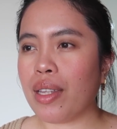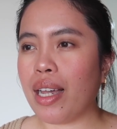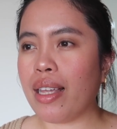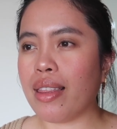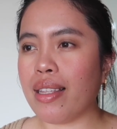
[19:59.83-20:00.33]

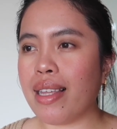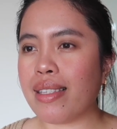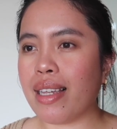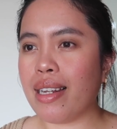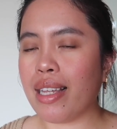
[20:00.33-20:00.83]
I think they
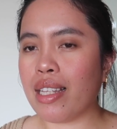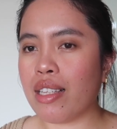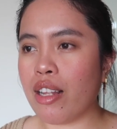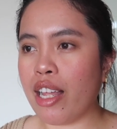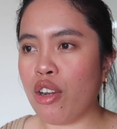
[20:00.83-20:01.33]
said like
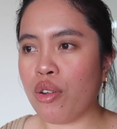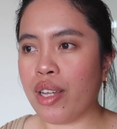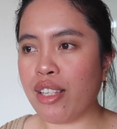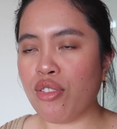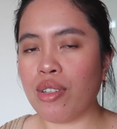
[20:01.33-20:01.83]
it elongates your